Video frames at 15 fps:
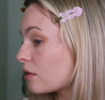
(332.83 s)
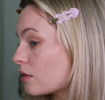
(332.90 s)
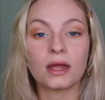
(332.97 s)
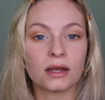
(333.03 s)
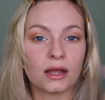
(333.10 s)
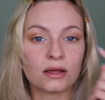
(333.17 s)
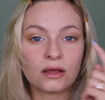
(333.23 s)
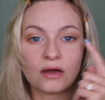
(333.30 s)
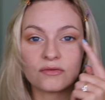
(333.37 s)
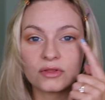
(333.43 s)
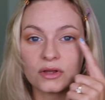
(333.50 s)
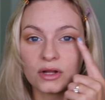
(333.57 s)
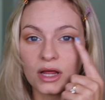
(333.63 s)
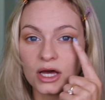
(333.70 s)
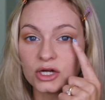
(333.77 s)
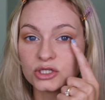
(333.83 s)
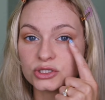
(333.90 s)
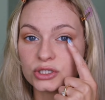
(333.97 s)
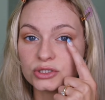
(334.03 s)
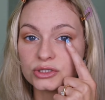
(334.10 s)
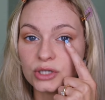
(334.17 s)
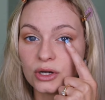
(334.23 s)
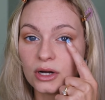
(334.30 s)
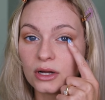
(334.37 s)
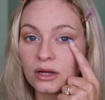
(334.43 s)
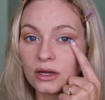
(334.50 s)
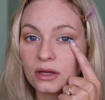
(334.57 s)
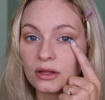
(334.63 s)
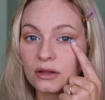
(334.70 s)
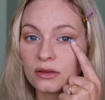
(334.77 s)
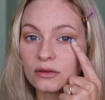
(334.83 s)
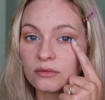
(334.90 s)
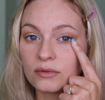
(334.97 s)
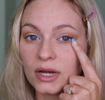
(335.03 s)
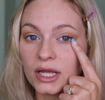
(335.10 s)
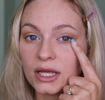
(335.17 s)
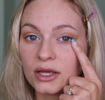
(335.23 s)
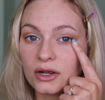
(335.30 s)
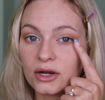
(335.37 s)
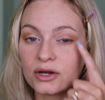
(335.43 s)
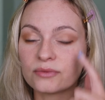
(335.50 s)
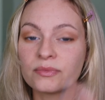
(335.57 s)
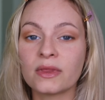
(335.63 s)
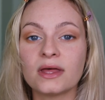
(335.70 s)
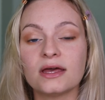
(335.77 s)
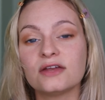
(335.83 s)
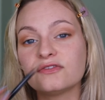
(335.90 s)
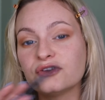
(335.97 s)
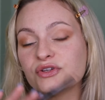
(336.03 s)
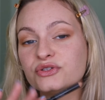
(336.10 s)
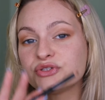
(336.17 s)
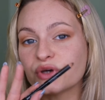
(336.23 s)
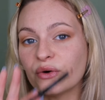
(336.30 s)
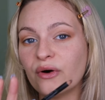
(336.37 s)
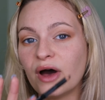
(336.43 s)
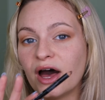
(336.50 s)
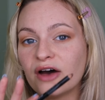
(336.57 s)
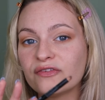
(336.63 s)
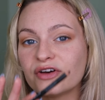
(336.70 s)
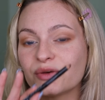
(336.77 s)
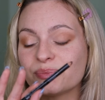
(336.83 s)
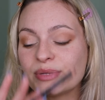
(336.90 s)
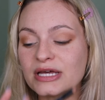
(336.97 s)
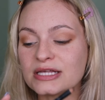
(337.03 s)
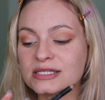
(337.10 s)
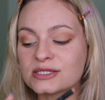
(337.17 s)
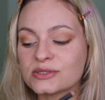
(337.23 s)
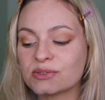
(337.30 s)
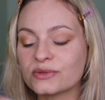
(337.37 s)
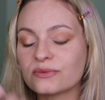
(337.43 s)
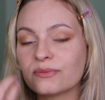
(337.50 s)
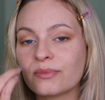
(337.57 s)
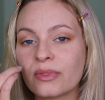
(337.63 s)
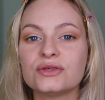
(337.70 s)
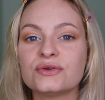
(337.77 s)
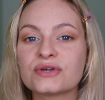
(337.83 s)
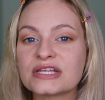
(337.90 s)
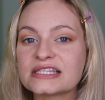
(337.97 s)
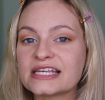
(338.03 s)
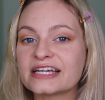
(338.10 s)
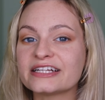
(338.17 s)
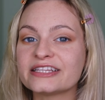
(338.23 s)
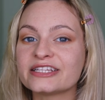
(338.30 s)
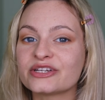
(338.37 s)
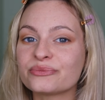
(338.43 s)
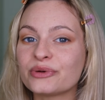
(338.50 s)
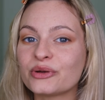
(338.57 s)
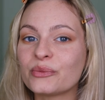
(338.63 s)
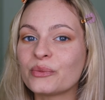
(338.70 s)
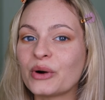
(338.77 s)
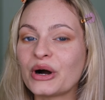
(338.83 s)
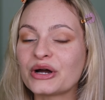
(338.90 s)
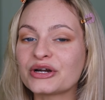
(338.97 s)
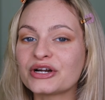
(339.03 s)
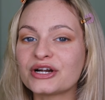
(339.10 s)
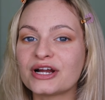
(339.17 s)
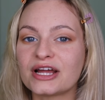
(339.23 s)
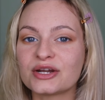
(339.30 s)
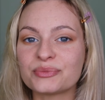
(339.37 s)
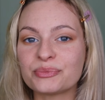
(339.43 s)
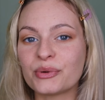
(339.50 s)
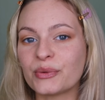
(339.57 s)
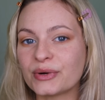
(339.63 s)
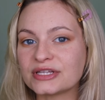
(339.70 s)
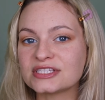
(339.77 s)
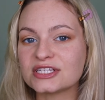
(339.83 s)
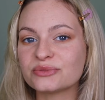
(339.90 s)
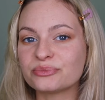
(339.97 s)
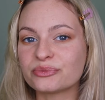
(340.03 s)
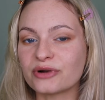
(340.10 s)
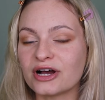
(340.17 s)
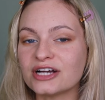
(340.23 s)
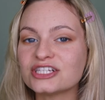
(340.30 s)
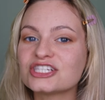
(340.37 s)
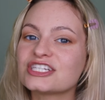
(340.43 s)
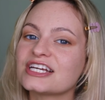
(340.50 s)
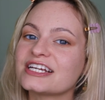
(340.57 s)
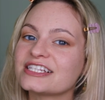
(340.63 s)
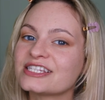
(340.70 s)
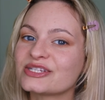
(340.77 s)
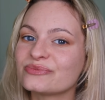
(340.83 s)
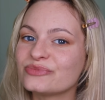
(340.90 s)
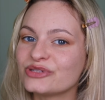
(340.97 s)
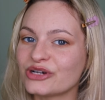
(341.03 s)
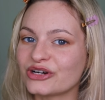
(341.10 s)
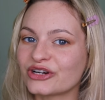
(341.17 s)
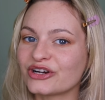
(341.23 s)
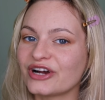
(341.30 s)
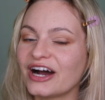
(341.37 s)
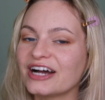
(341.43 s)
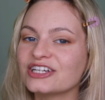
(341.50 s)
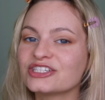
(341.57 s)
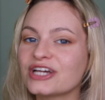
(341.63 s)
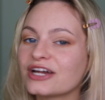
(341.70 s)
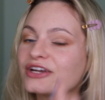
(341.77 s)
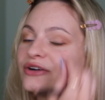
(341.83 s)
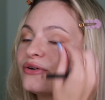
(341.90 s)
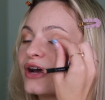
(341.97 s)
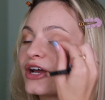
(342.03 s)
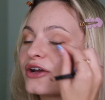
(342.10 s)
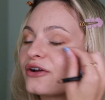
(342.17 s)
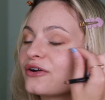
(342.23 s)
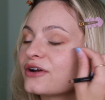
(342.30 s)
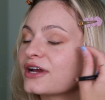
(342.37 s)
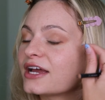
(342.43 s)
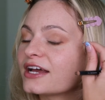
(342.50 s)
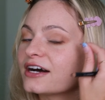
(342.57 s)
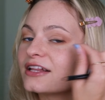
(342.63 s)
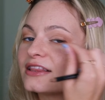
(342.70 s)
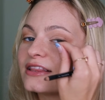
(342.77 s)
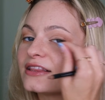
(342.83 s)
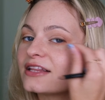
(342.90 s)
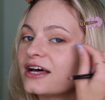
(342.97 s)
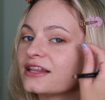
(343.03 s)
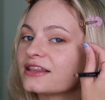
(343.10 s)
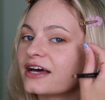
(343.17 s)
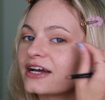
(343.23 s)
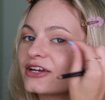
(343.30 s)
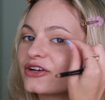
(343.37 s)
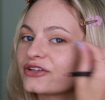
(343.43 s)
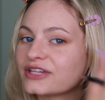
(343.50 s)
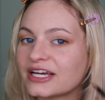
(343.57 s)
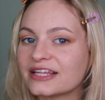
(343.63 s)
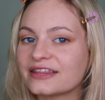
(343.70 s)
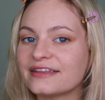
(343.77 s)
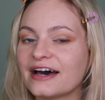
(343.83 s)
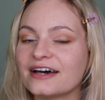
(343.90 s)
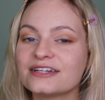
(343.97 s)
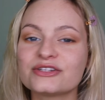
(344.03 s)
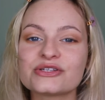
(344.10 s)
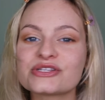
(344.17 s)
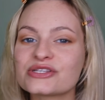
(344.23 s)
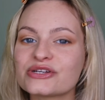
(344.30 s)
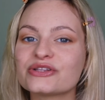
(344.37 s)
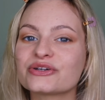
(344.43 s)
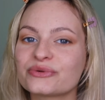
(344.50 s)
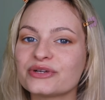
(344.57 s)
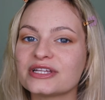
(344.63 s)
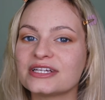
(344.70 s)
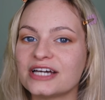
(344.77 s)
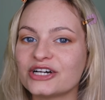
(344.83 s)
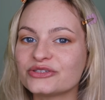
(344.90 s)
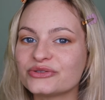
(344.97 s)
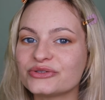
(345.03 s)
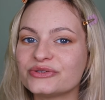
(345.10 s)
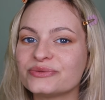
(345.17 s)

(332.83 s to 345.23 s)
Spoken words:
And now you have a little extra dark right here. And if you don't have a pencil, you can take a little bit of water and a pointed brush and some darker eyeshadow and create a liner like that, and it'll still look really natural.